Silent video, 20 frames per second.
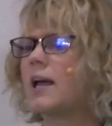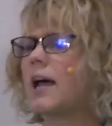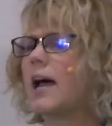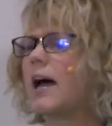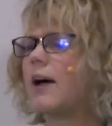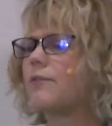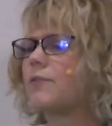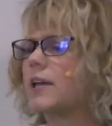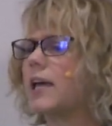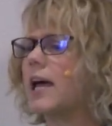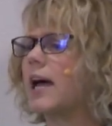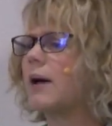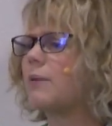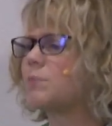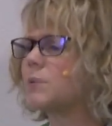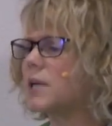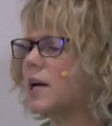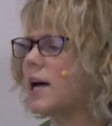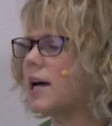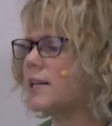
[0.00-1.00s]
have
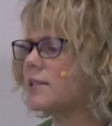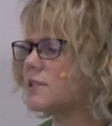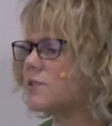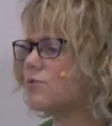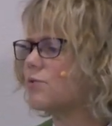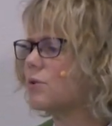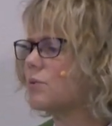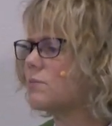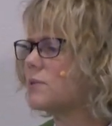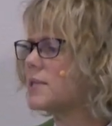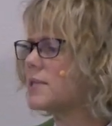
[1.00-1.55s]
kept us from